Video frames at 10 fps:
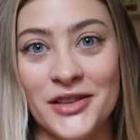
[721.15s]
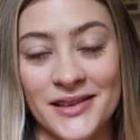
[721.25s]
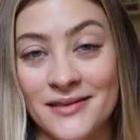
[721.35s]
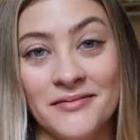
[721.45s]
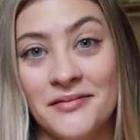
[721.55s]
She
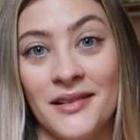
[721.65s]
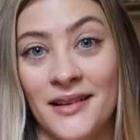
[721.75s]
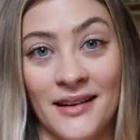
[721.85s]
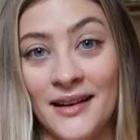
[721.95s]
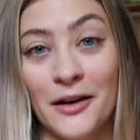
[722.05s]
just
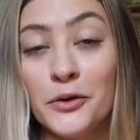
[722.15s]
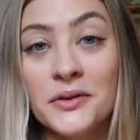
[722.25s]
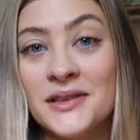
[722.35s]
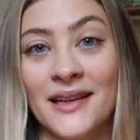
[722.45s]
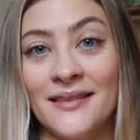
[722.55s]

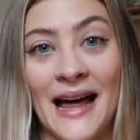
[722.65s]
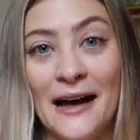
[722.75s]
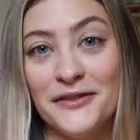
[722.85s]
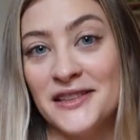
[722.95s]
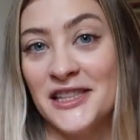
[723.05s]
giggles and
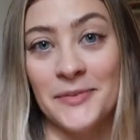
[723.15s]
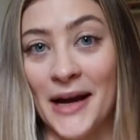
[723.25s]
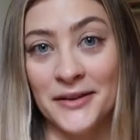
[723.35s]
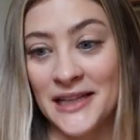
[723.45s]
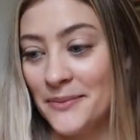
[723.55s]
laughs and
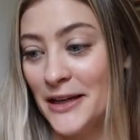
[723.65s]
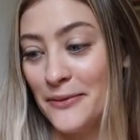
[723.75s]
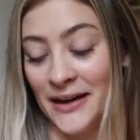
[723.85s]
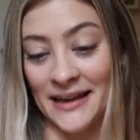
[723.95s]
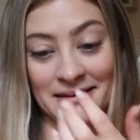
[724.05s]
smiles at me
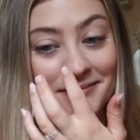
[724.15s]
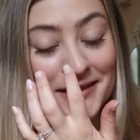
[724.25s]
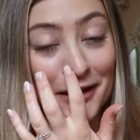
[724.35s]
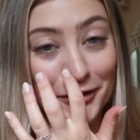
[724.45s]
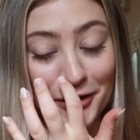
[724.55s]
when I
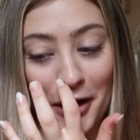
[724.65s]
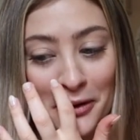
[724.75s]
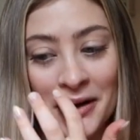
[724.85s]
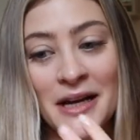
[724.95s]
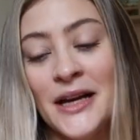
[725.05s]
tell her
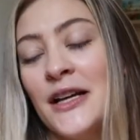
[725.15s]
no.